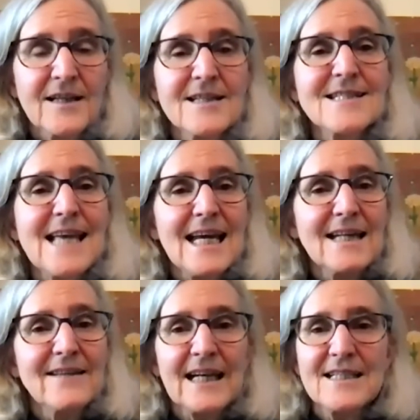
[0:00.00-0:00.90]
saying
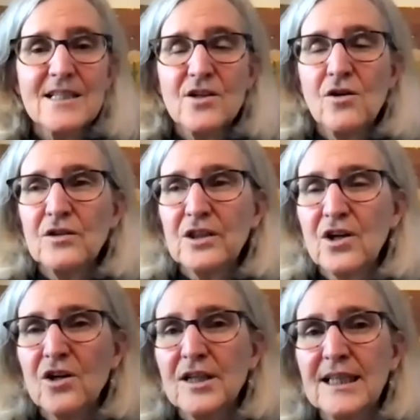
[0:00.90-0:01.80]
that I didn't hold a
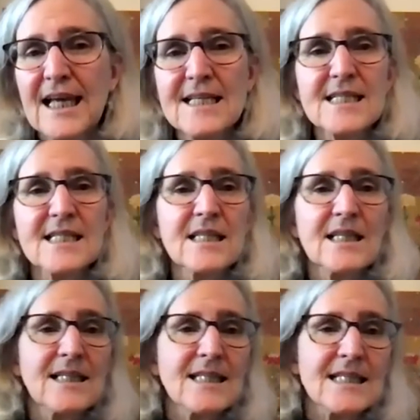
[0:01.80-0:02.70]
current
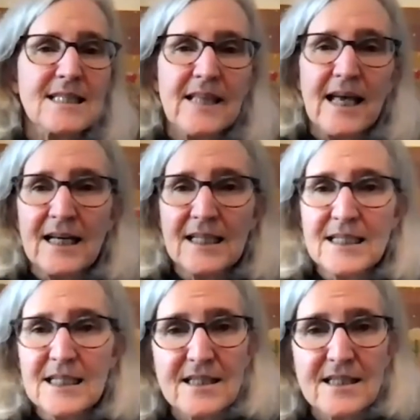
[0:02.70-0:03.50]
license and that,